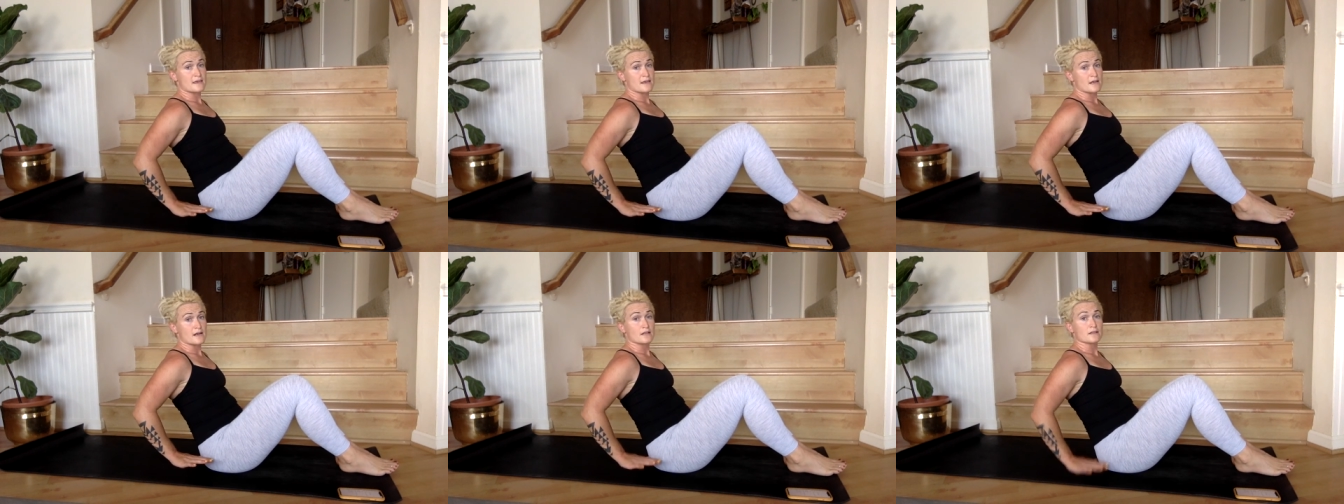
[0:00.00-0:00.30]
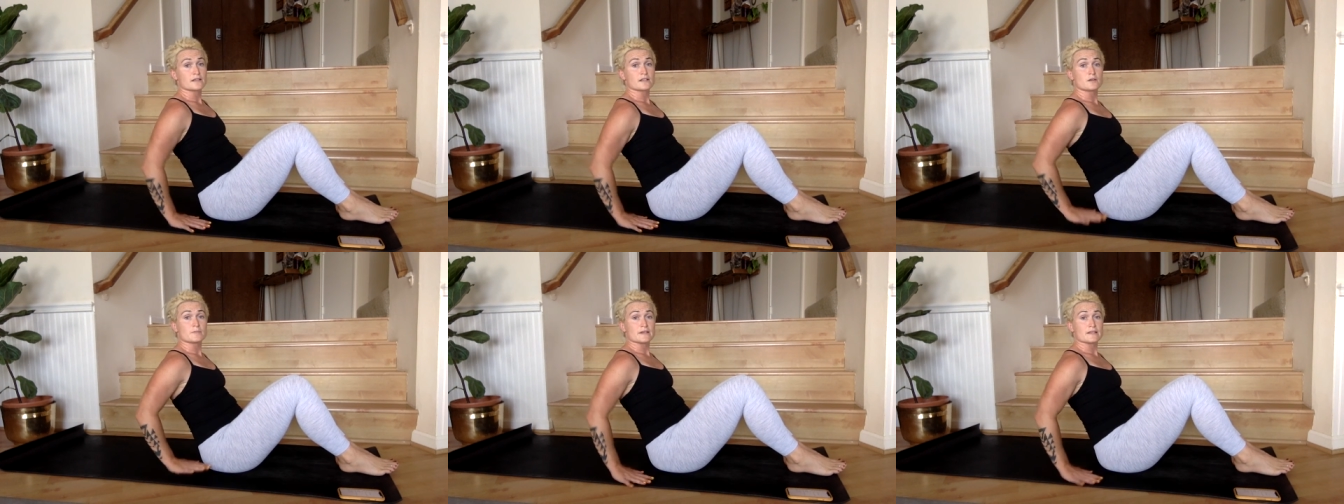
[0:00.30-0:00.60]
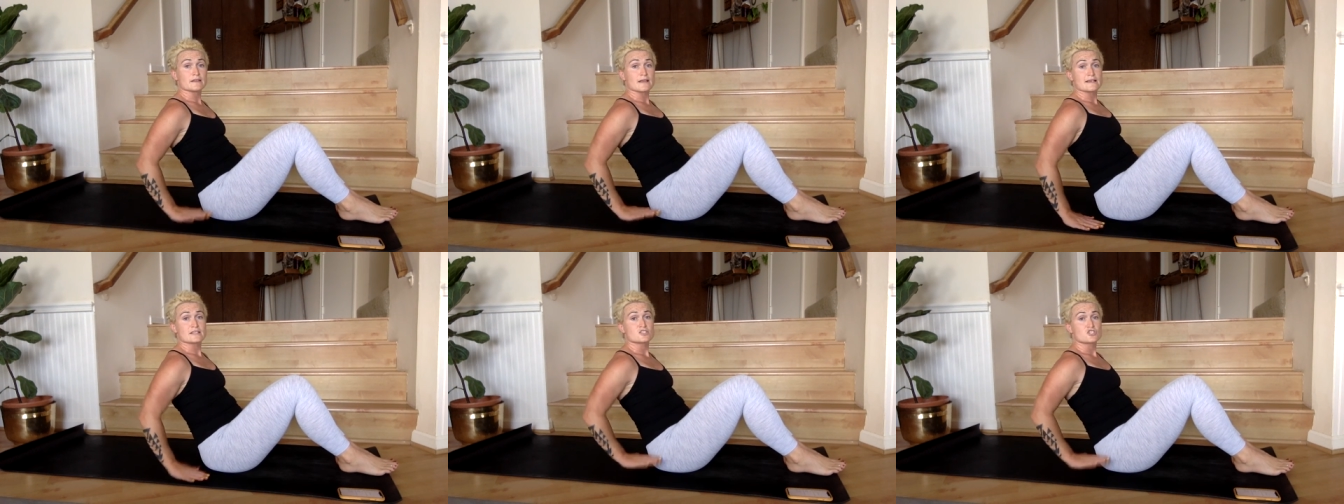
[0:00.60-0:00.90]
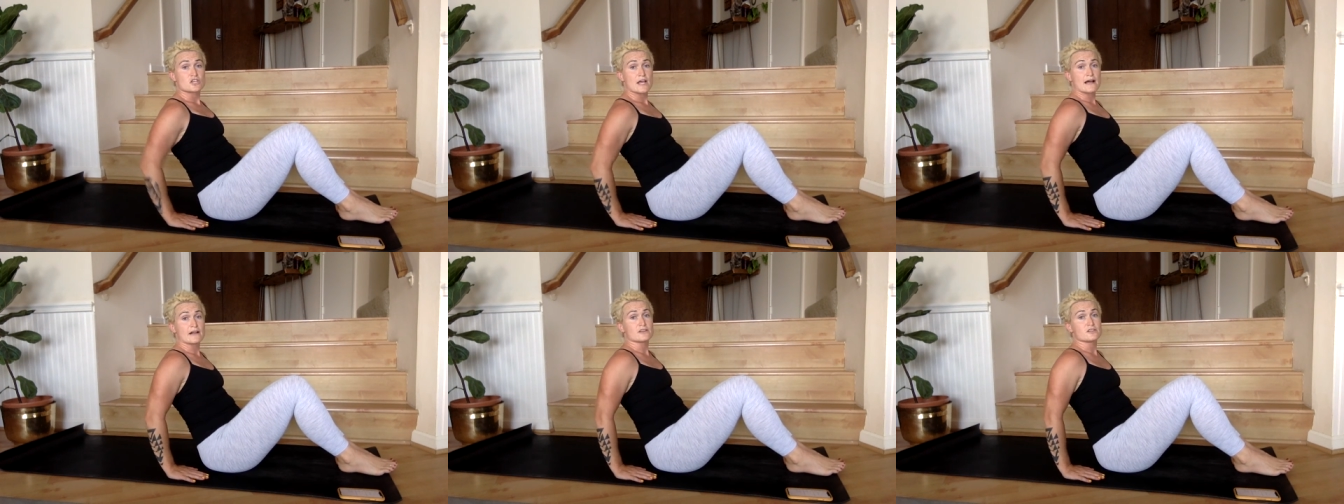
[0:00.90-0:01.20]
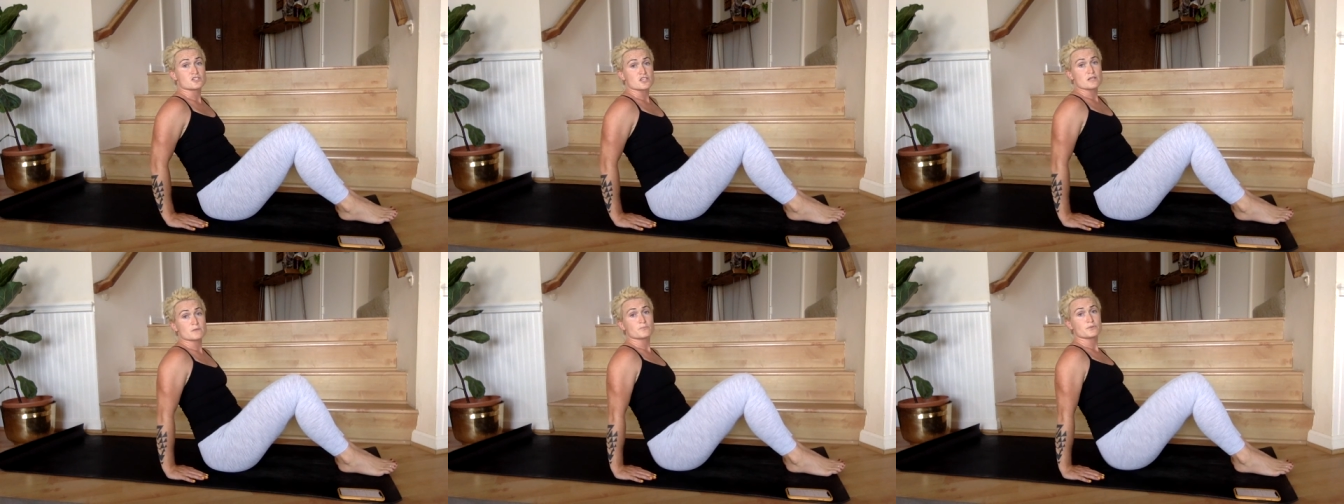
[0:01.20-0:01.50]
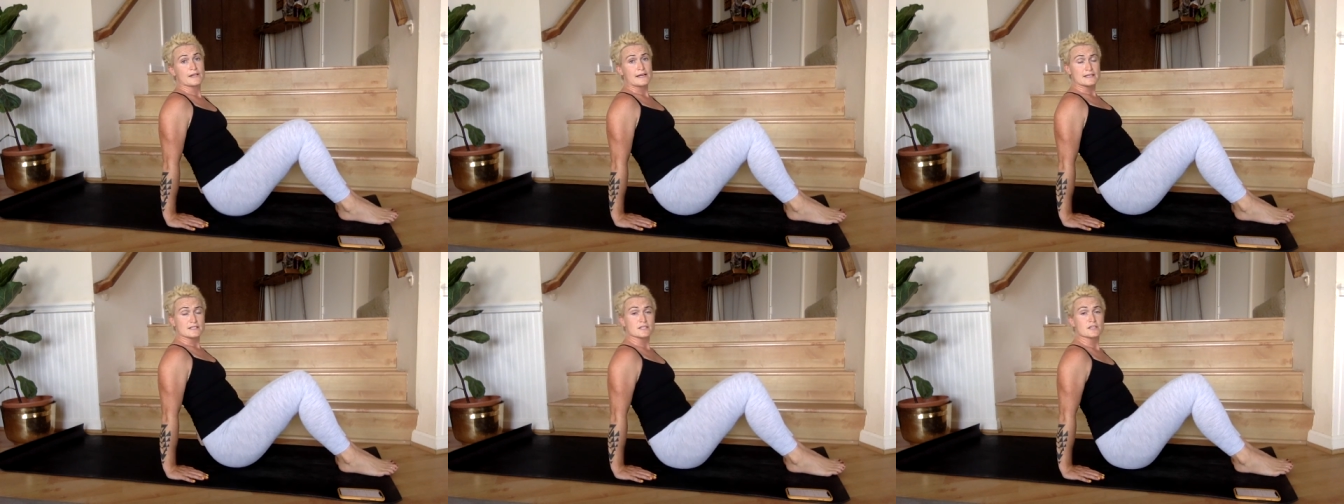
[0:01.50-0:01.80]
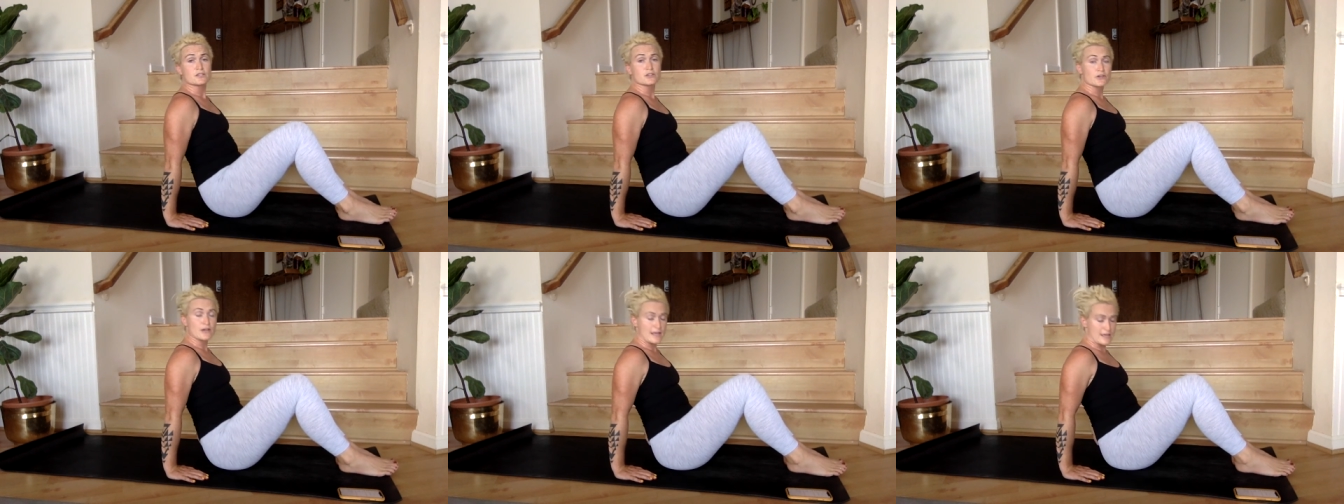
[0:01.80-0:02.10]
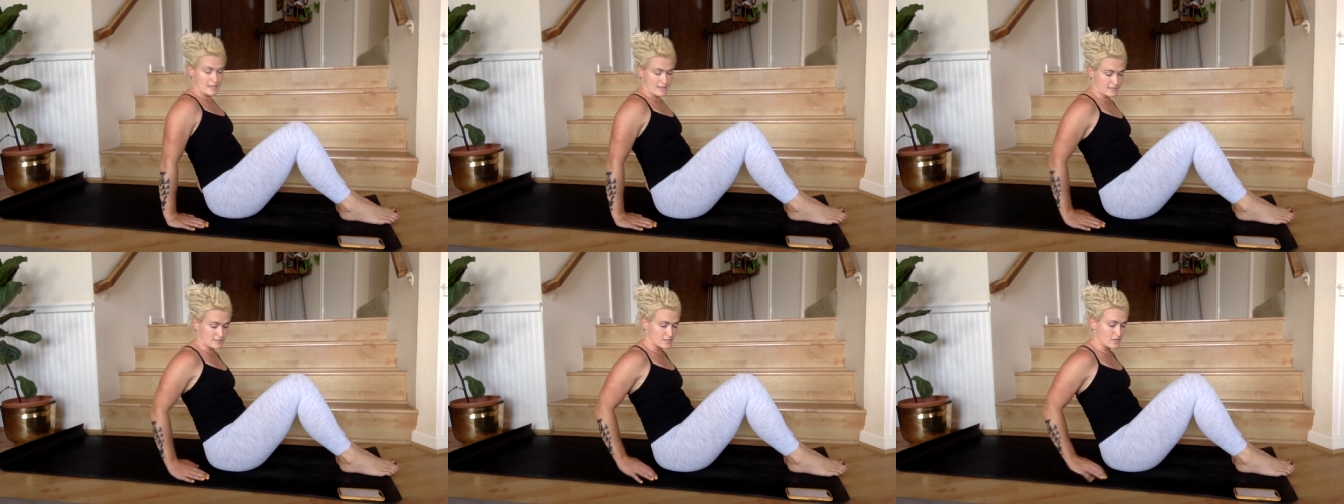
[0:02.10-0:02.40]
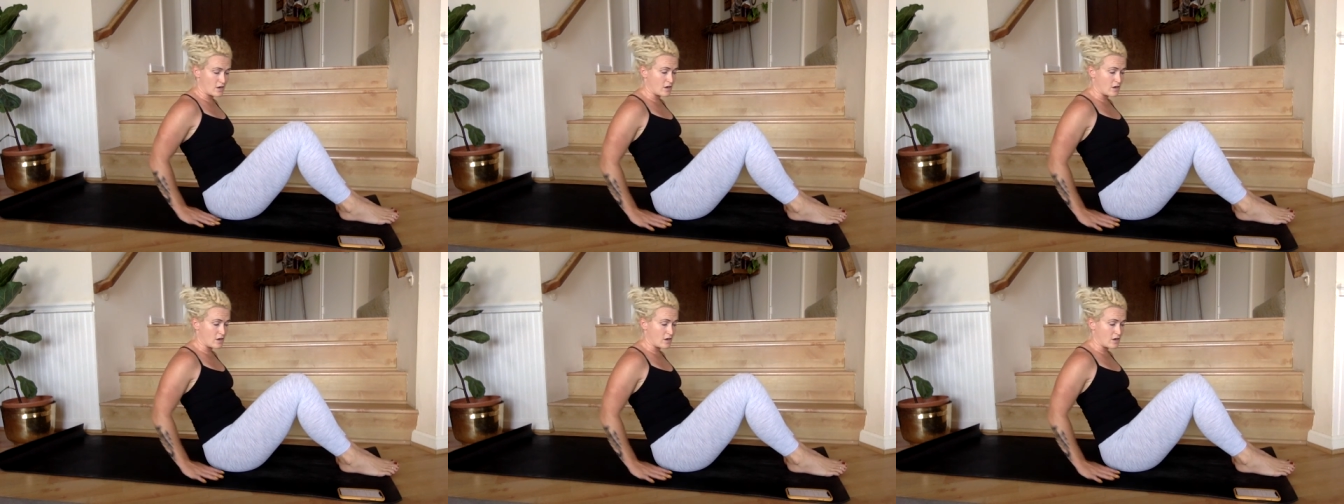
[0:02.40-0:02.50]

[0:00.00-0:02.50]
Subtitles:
making it a little bit less challenging, planting your